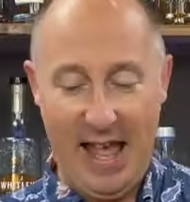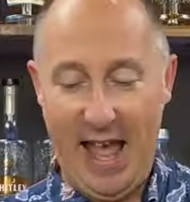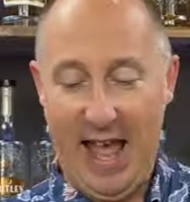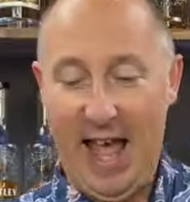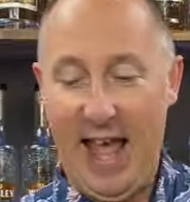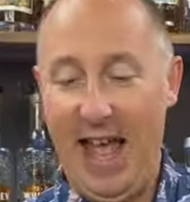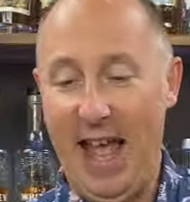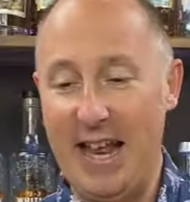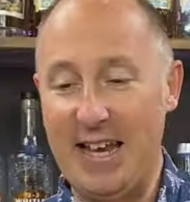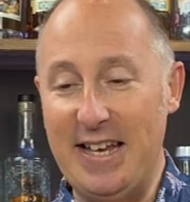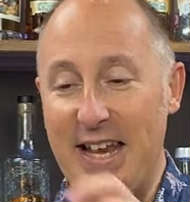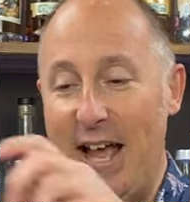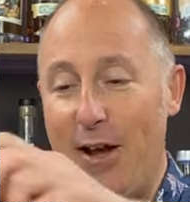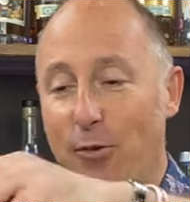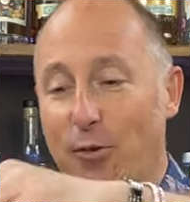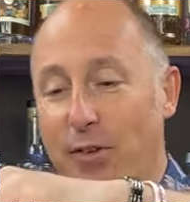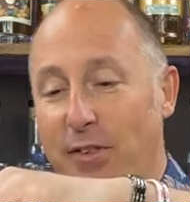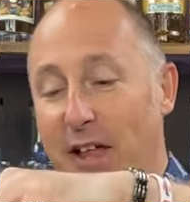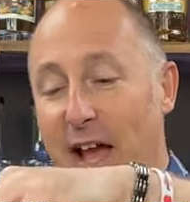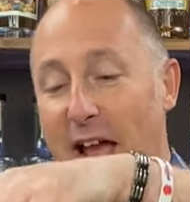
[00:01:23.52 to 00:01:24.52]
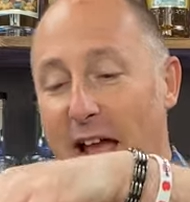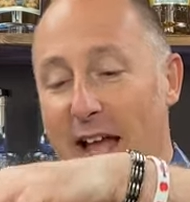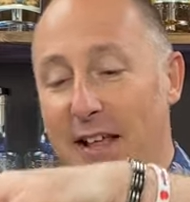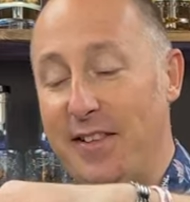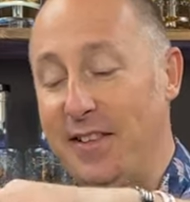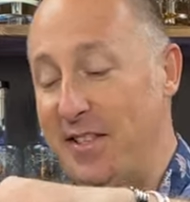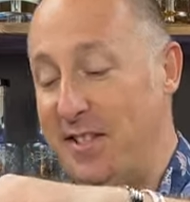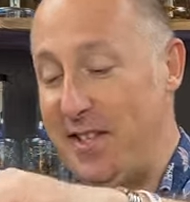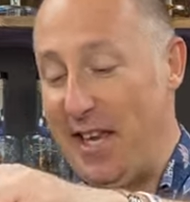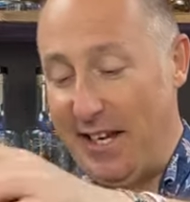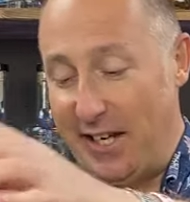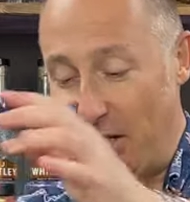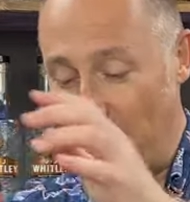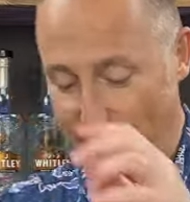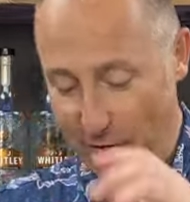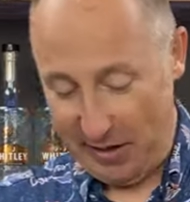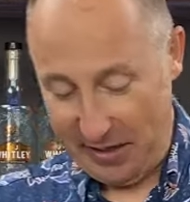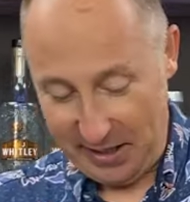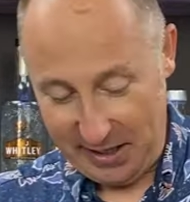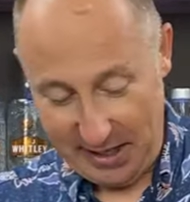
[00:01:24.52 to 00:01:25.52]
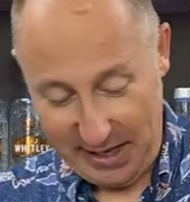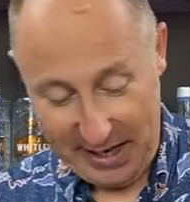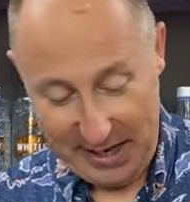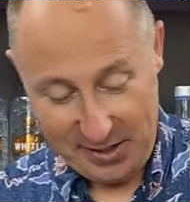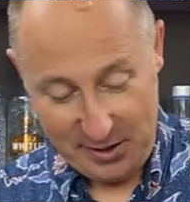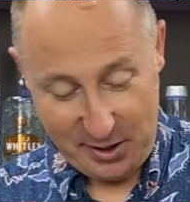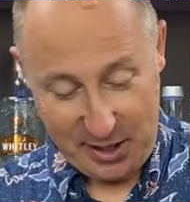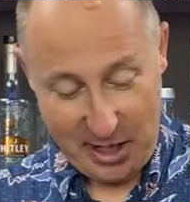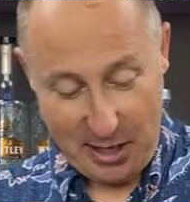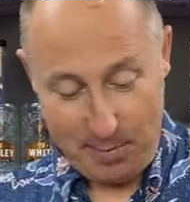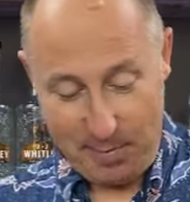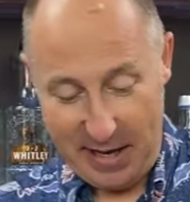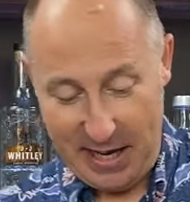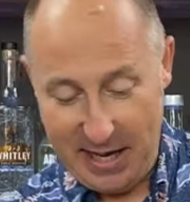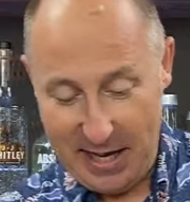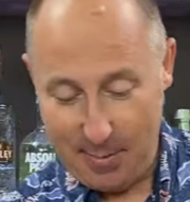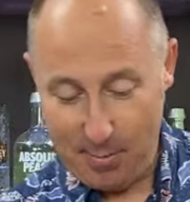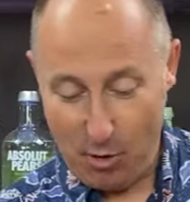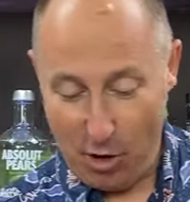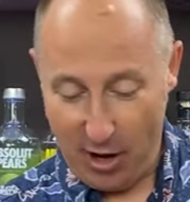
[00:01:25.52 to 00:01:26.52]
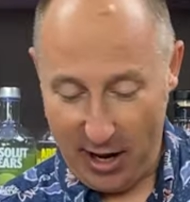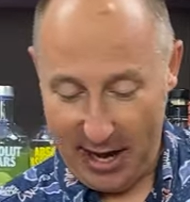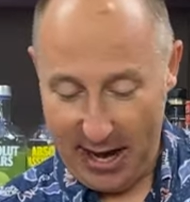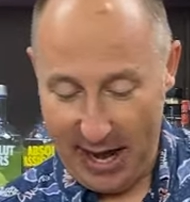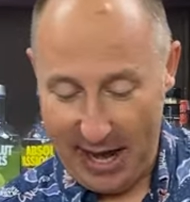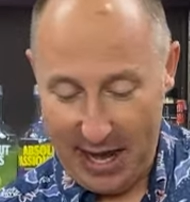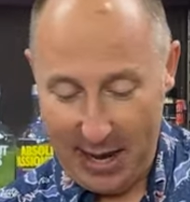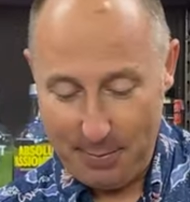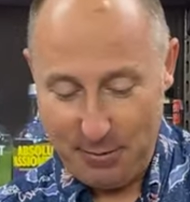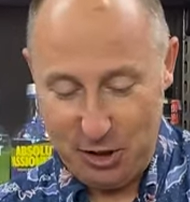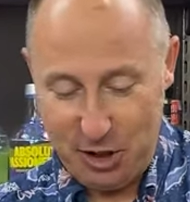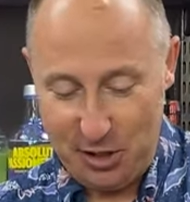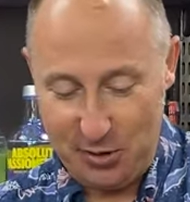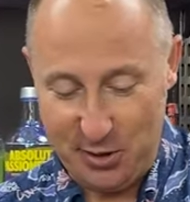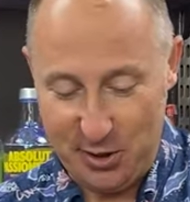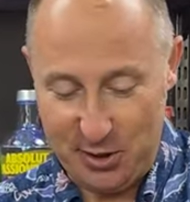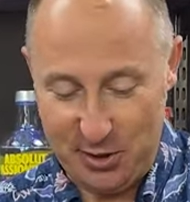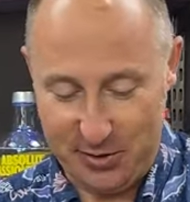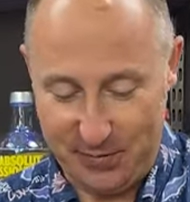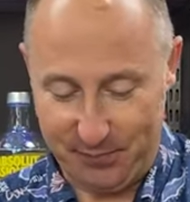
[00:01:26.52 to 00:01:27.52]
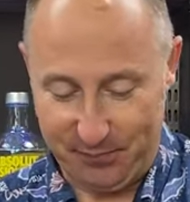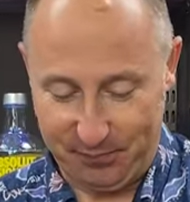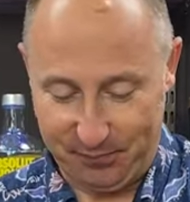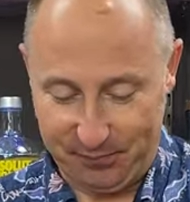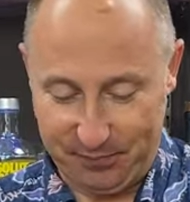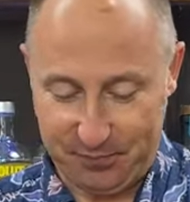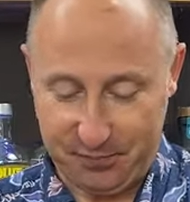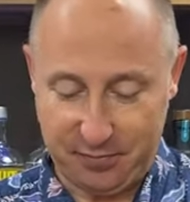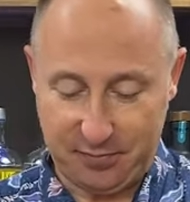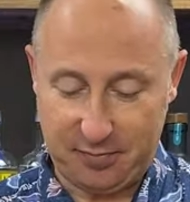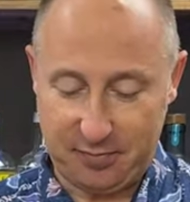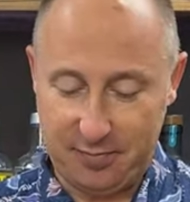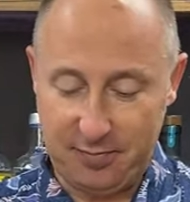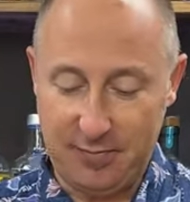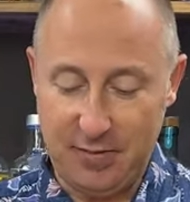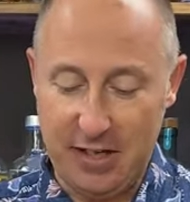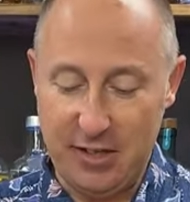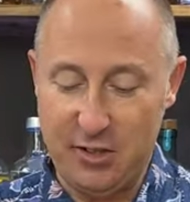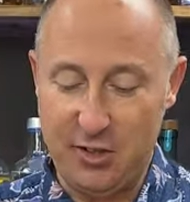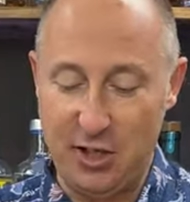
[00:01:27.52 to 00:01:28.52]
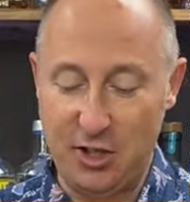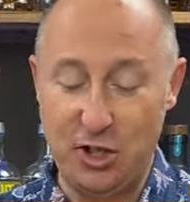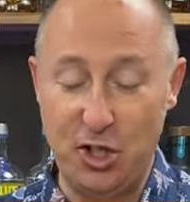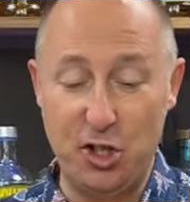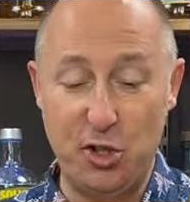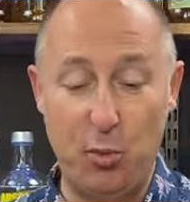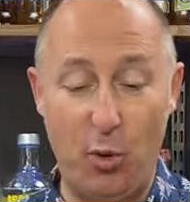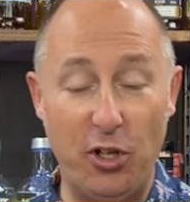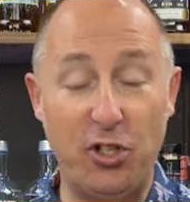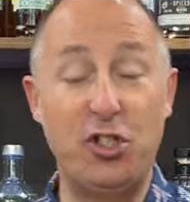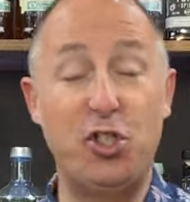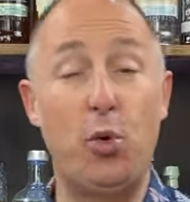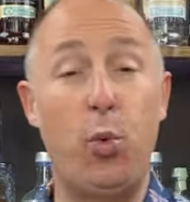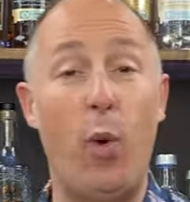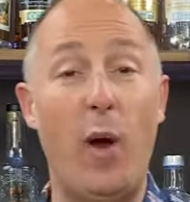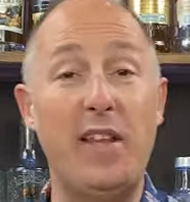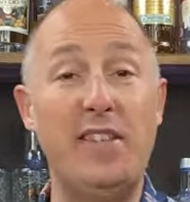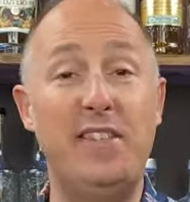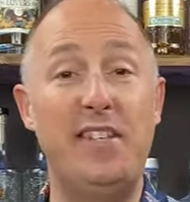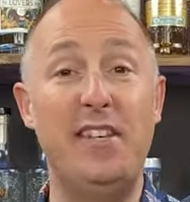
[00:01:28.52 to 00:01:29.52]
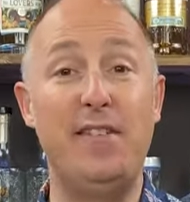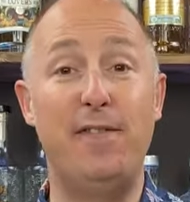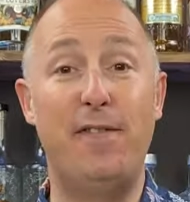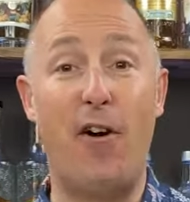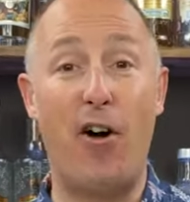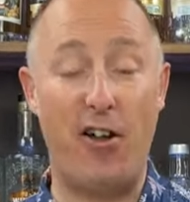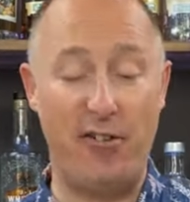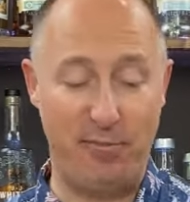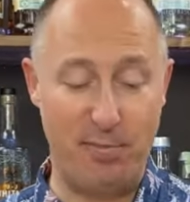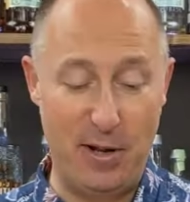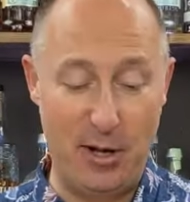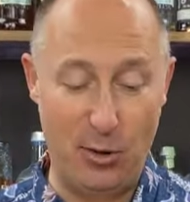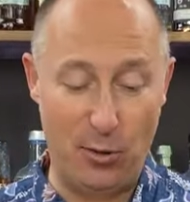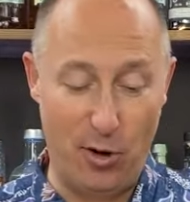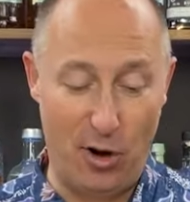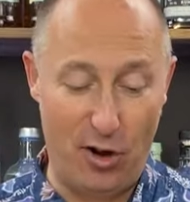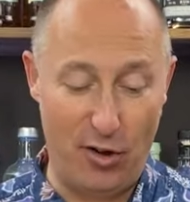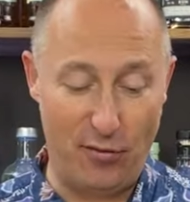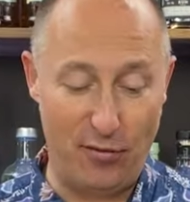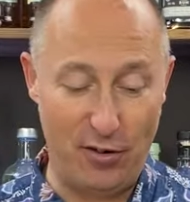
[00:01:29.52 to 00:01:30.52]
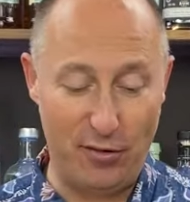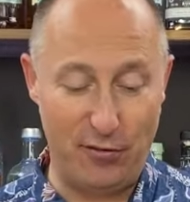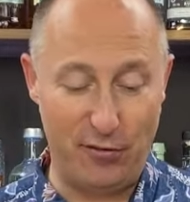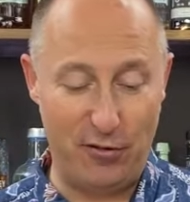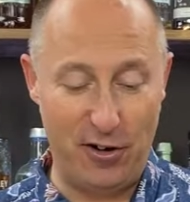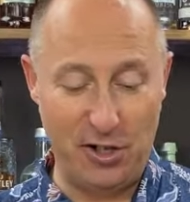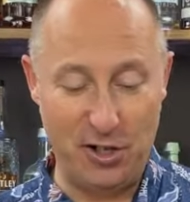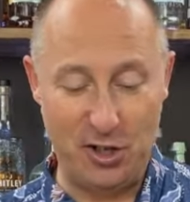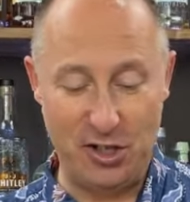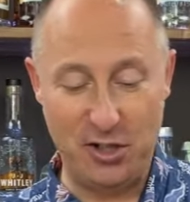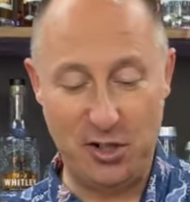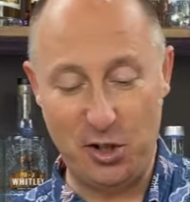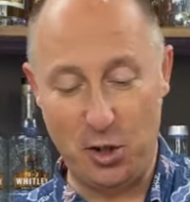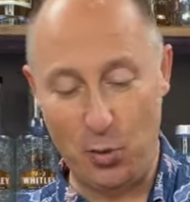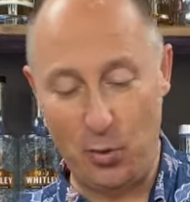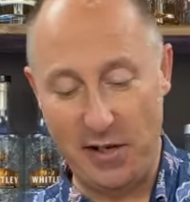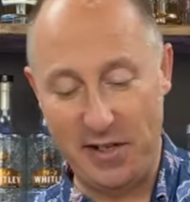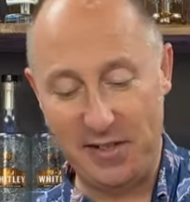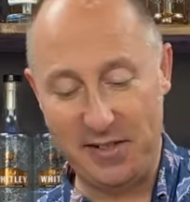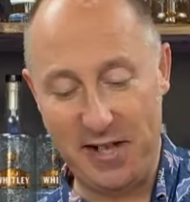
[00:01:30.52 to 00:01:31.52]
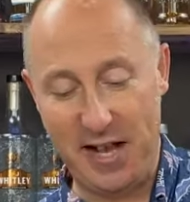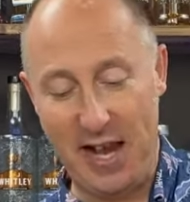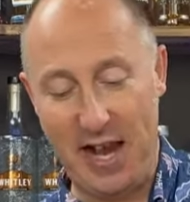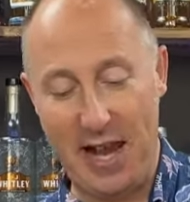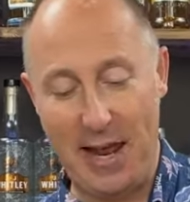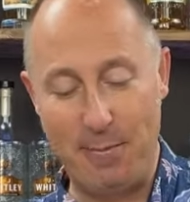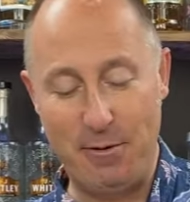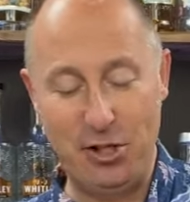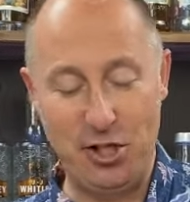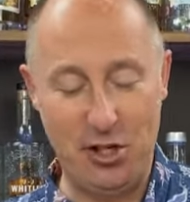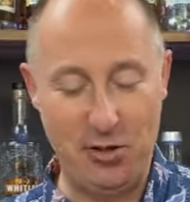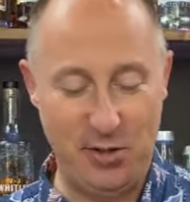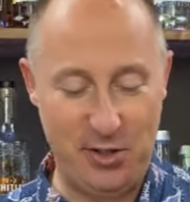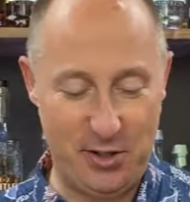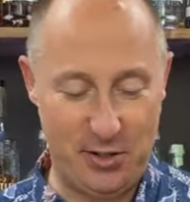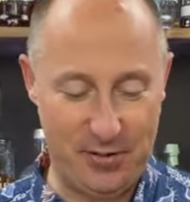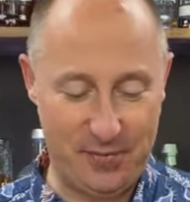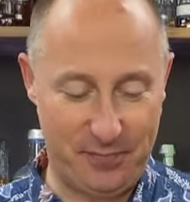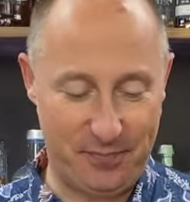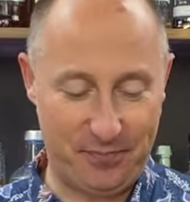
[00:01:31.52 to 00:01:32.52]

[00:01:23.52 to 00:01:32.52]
Uh, now, uh, the second ingredient is going to be my lemon juice. So I just want 25 ml of freshly squeezed lemon juice.